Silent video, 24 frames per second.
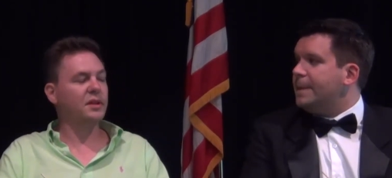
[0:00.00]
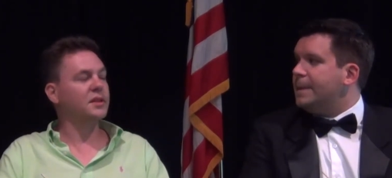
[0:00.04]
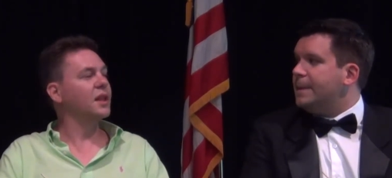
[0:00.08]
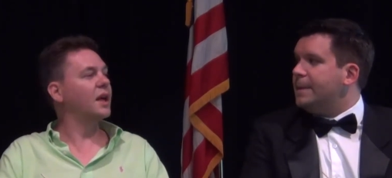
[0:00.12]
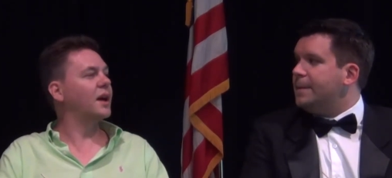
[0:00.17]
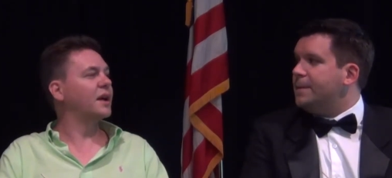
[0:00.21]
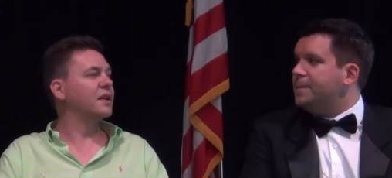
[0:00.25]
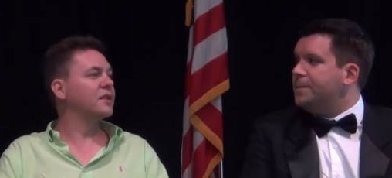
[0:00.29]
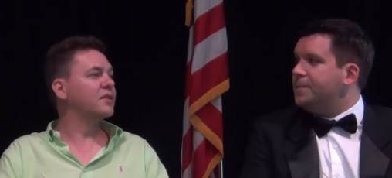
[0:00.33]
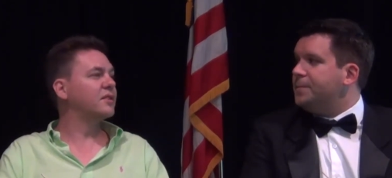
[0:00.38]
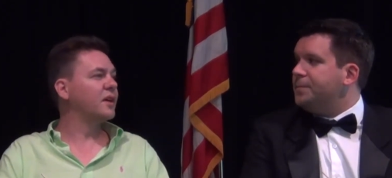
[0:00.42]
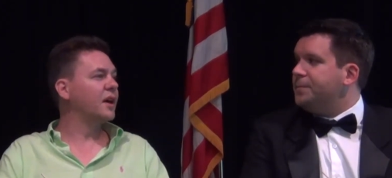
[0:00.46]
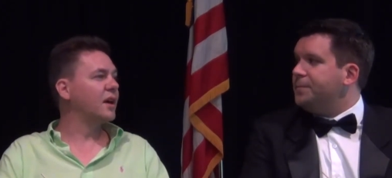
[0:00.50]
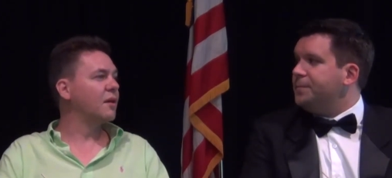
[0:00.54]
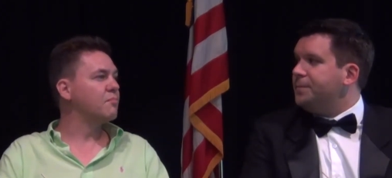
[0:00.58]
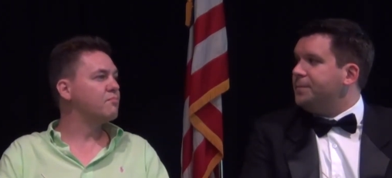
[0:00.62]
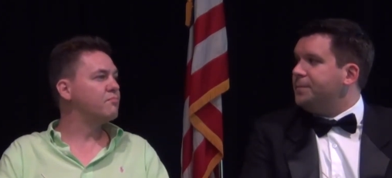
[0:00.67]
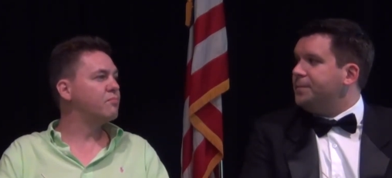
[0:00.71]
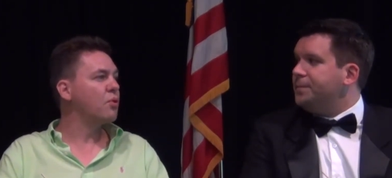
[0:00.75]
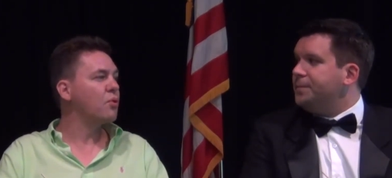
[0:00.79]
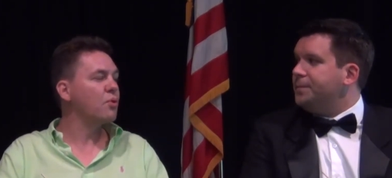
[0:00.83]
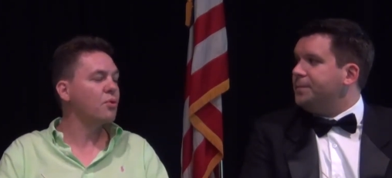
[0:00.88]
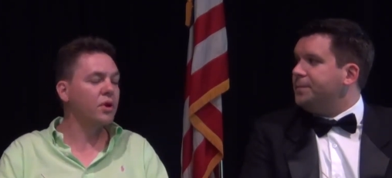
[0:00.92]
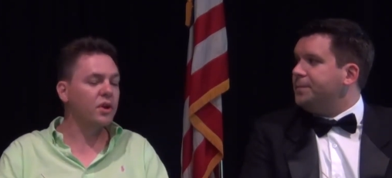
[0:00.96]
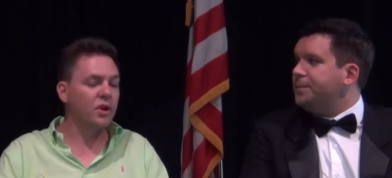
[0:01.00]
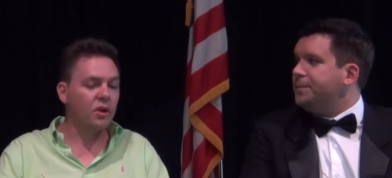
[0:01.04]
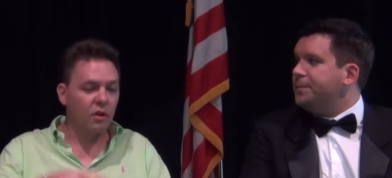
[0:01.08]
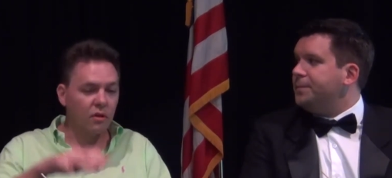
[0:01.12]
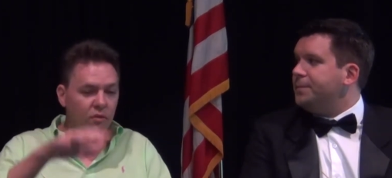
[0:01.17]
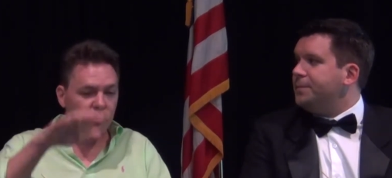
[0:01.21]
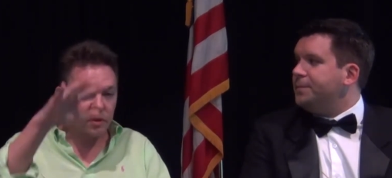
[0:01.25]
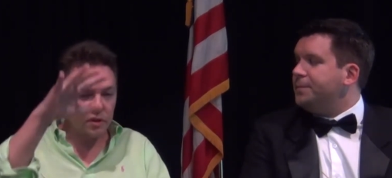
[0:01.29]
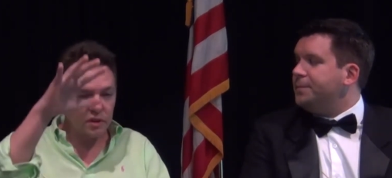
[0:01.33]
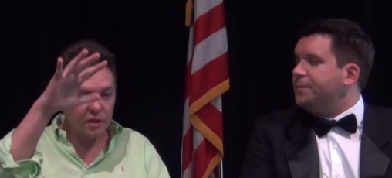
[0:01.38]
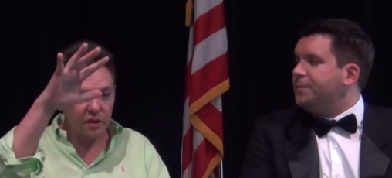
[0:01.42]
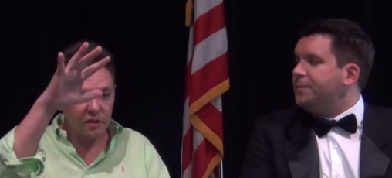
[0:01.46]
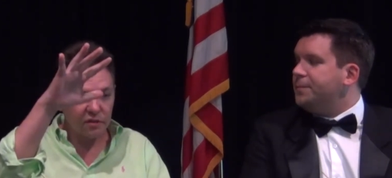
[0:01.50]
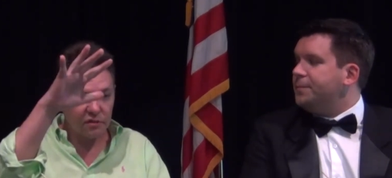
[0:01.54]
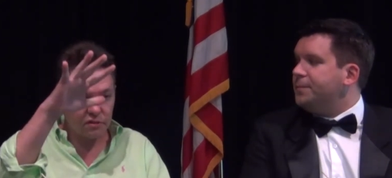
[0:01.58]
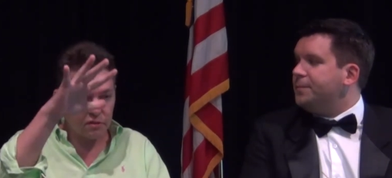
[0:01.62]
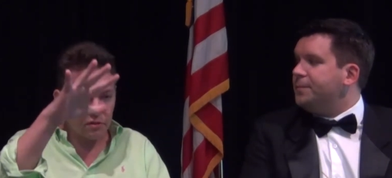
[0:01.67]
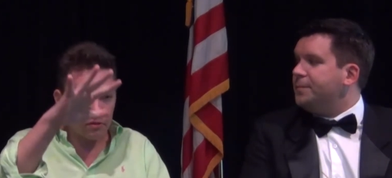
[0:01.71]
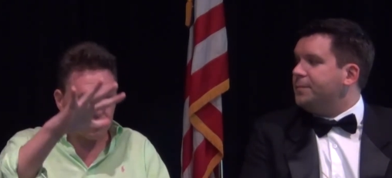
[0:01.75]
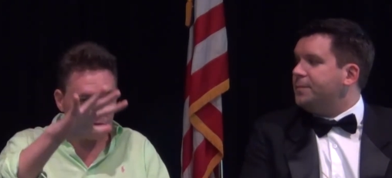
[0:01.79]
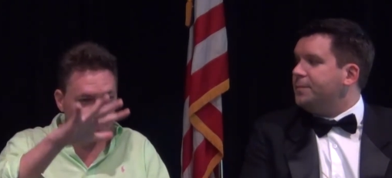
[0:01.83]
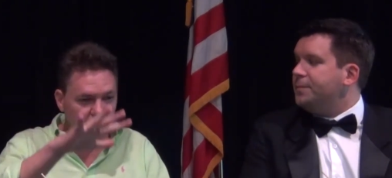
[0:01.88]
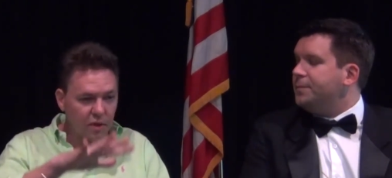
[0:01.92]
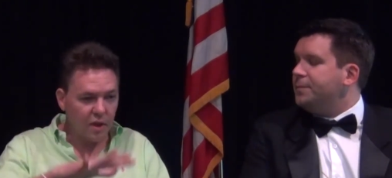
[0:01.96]
Speaker 1: a lot of time poring over
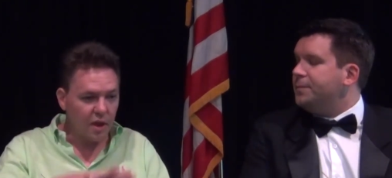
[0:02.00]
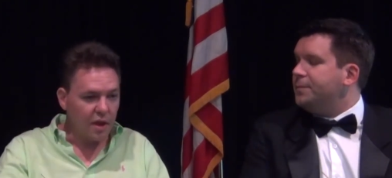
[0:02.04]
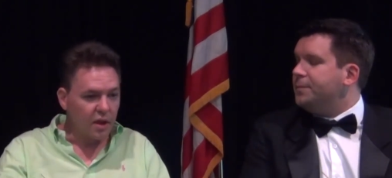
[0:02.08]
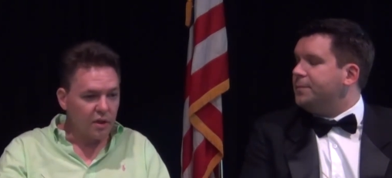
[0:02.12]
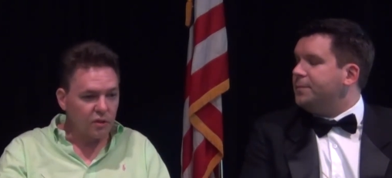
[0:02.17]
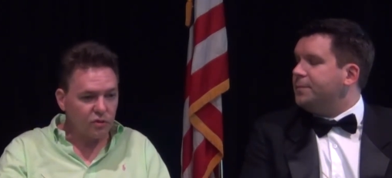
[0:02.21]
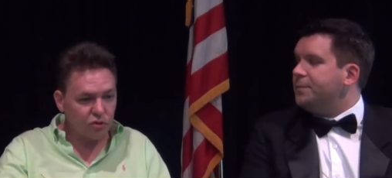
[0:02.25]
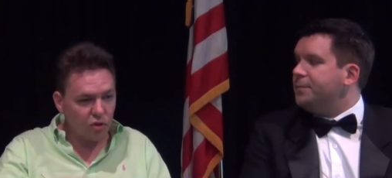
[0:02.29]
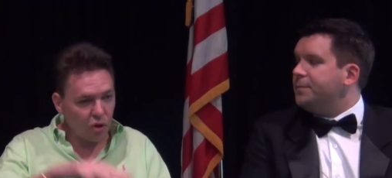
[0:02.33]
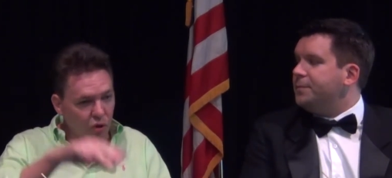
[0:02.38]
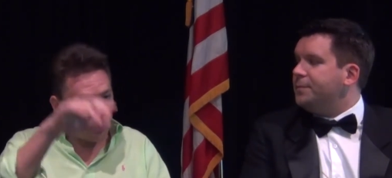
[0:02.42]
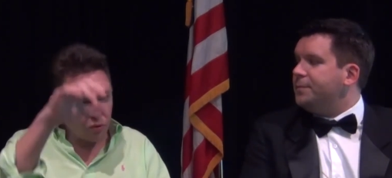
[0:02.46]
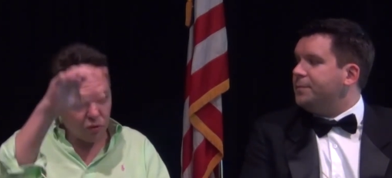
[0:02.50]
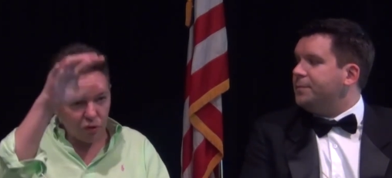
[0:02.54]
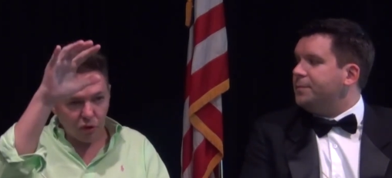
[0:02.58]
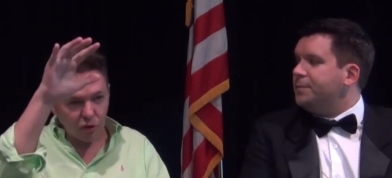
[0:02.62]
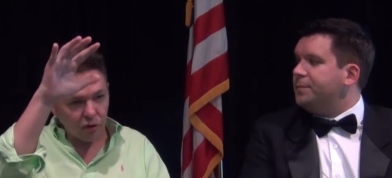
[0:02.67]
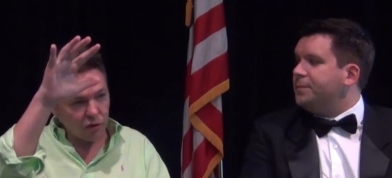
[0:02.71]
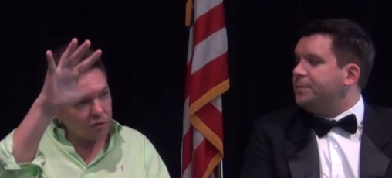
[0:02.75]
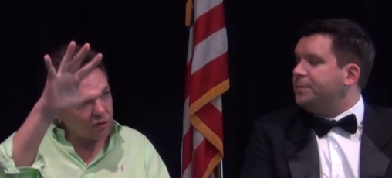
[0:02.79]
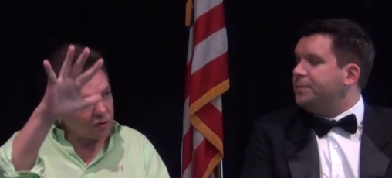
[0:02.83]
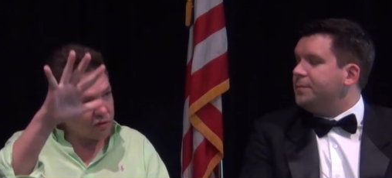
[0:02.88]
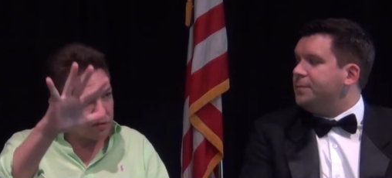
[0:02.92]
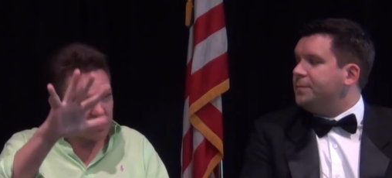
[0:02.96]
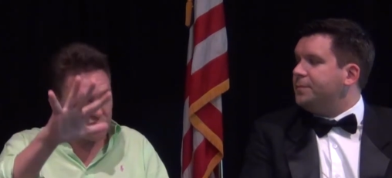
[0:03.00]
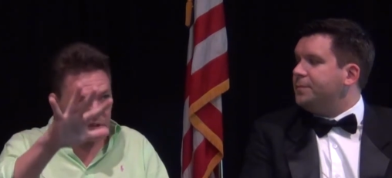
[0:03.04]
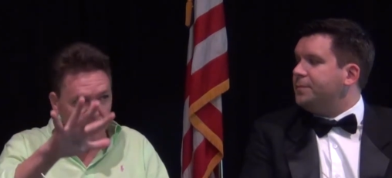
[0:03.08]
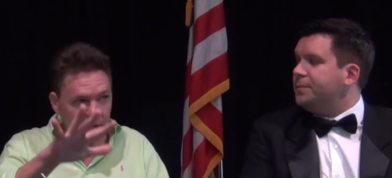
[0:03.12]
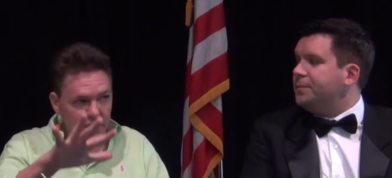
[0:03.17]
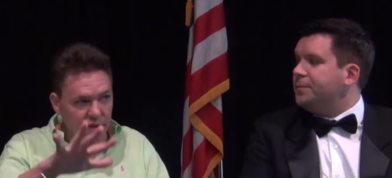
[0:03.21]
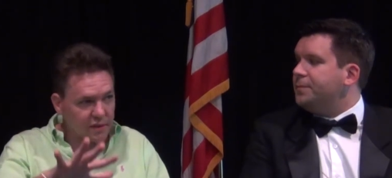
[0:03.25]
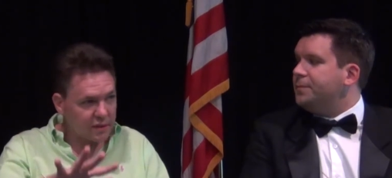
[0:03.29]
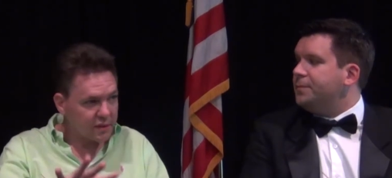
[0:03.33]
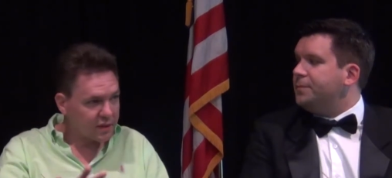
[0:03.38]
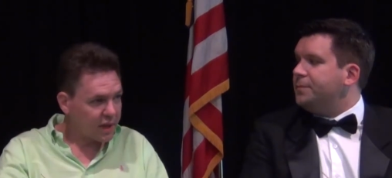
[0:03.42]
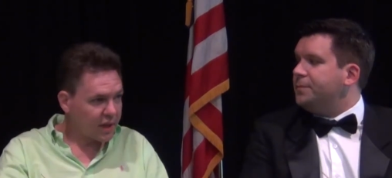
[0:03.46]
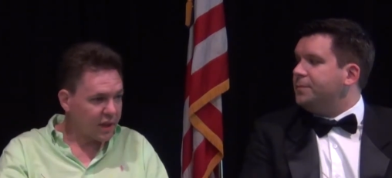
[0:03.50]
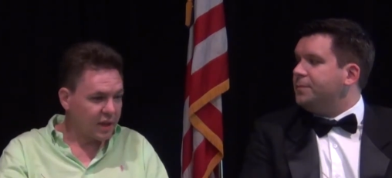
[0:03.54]
lists of donors and,